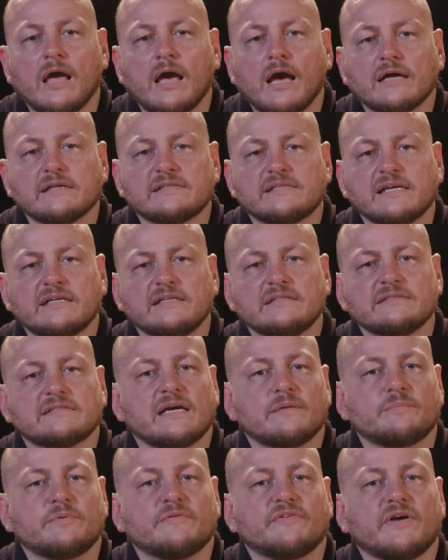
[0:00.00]
A second
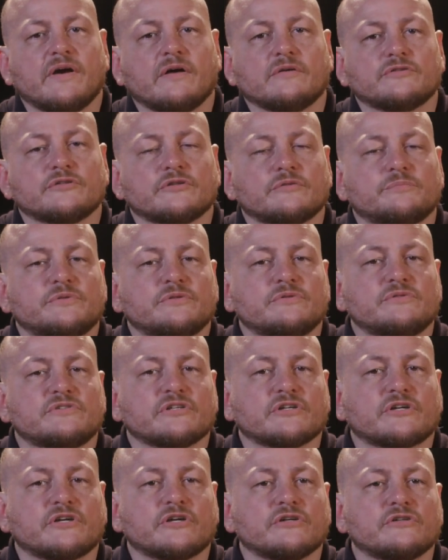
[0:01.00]
type of elder abuse
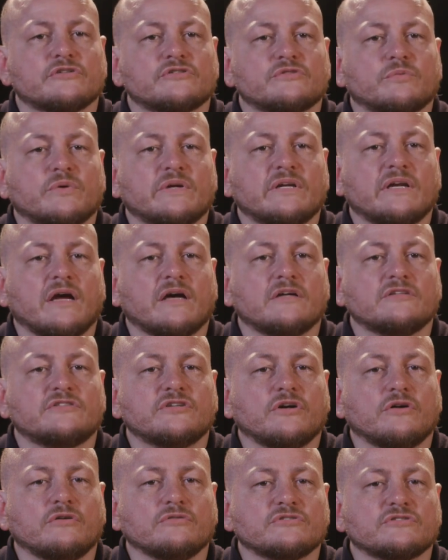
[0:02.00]
occurs when
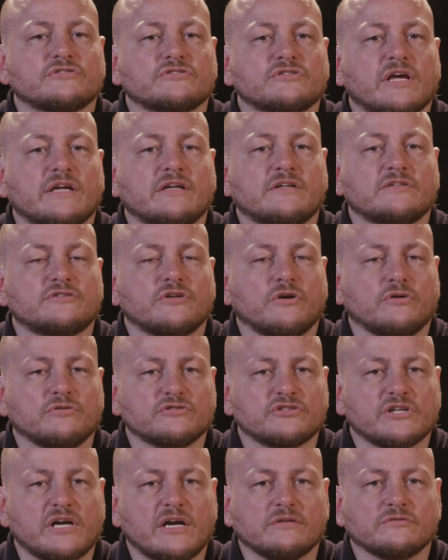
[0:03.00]
an adult
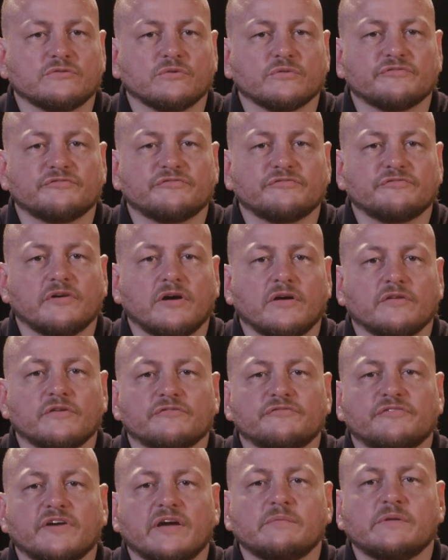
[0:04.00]
child or other
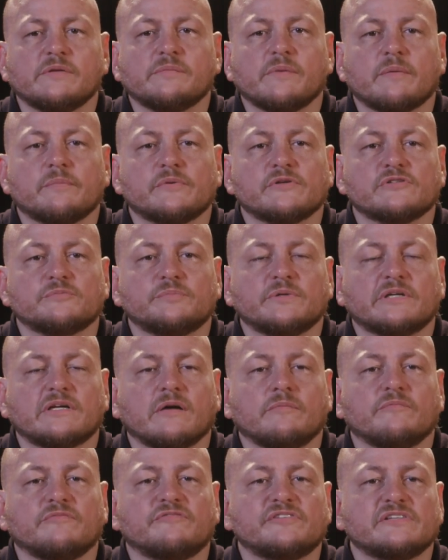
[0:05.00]
family members
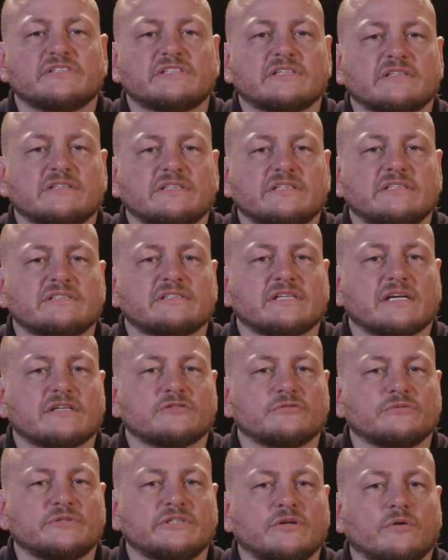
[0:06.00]
become physically,
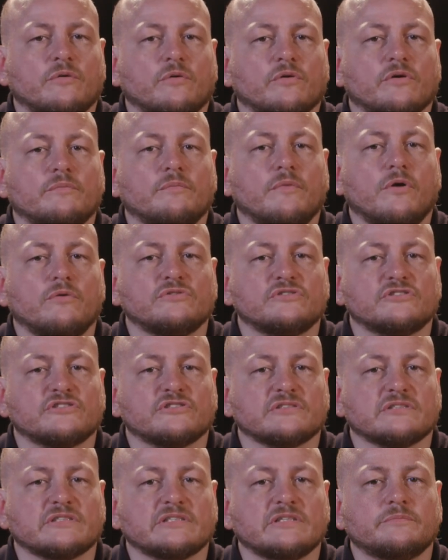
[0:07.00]
sexually, or
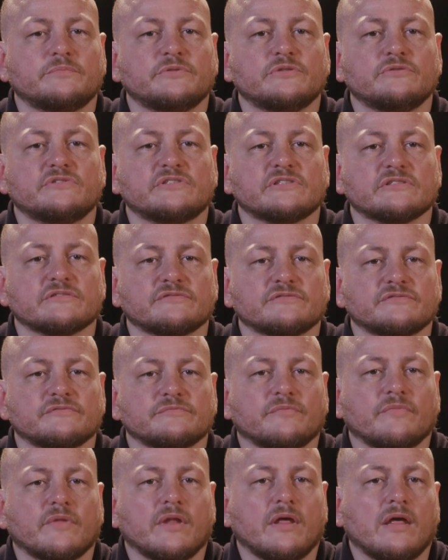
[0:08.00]
emotionally abusive.
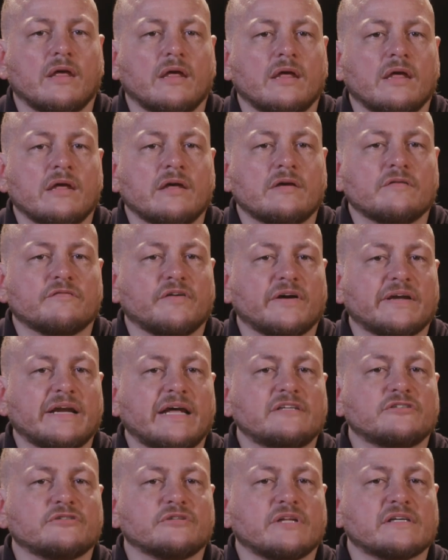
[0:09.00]

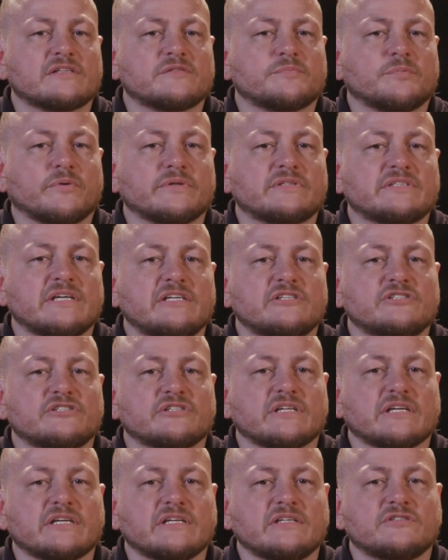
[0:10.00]
Financial
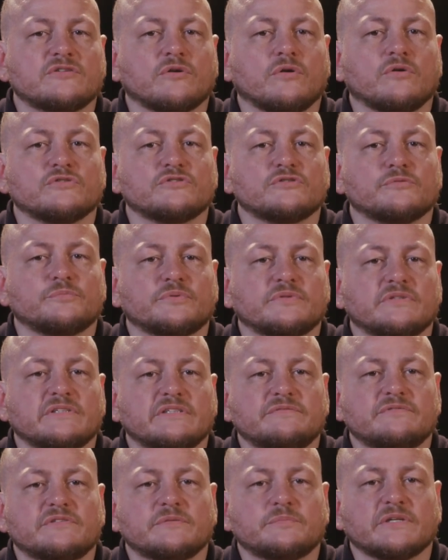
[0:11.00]
exploitation is also
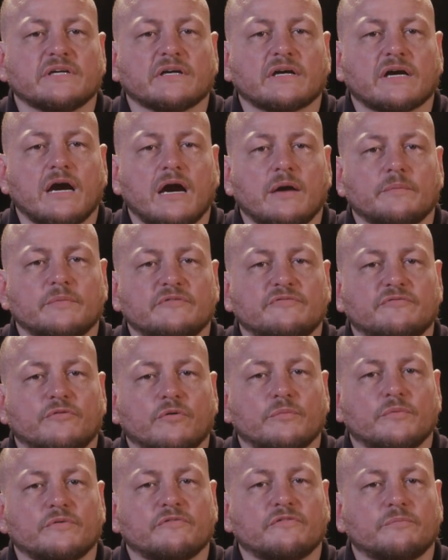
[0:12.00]
believed to be a common
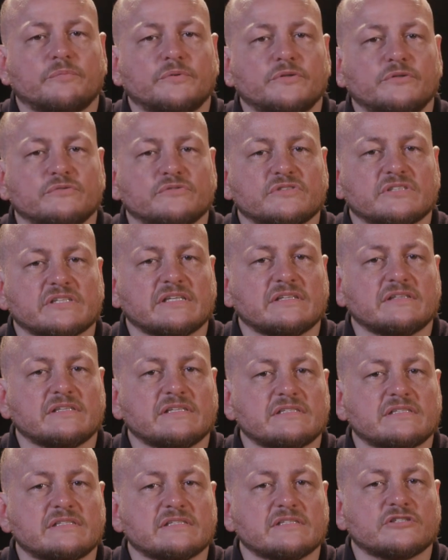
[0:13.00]
form of abuse in
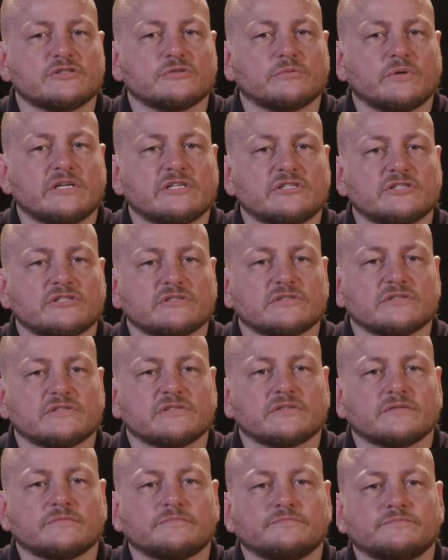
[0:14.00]
these situations.